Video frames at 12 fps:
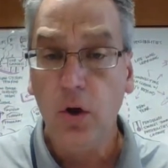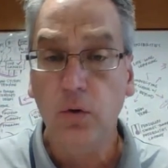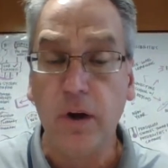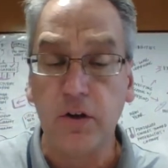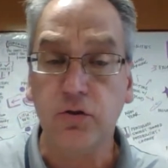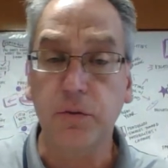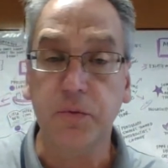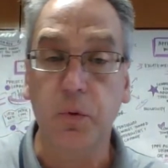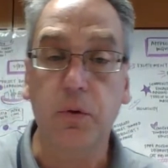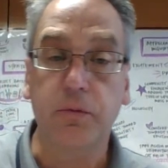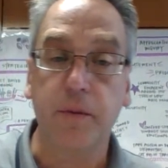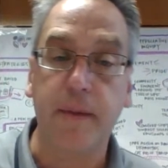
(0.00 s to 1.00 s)
Restrooms
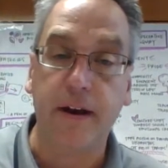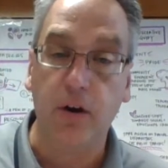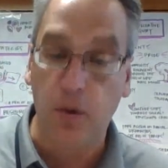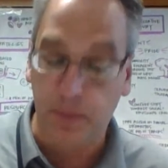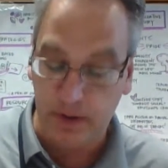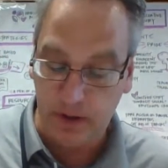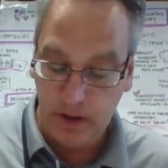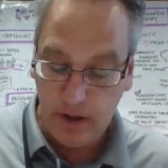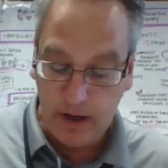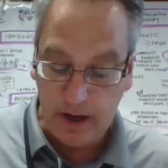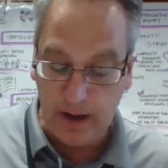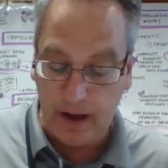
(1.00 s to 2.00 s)
will remain open,
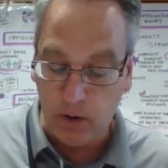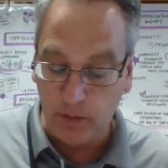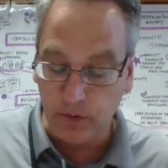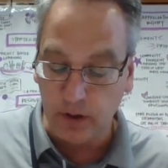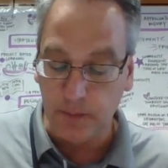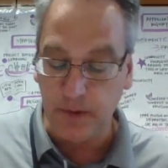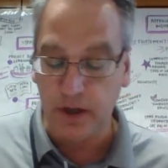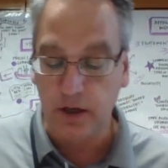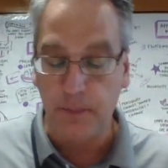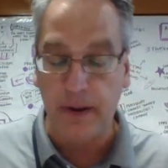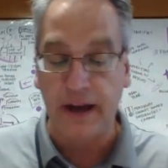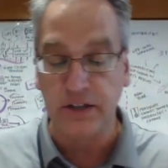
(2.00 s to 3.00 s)
uh, however, limited
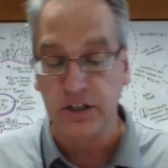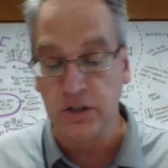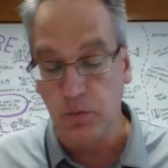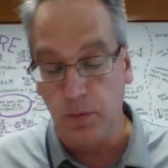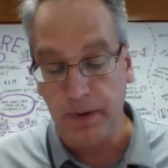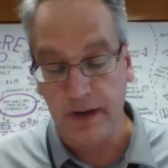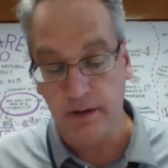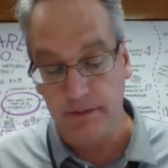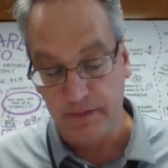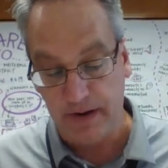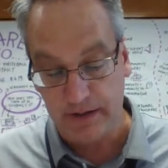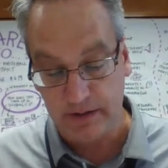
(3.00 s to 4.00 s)
capacities will be in
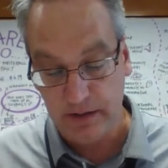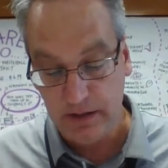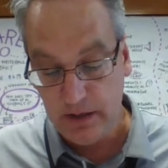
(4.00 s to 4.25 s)
effect.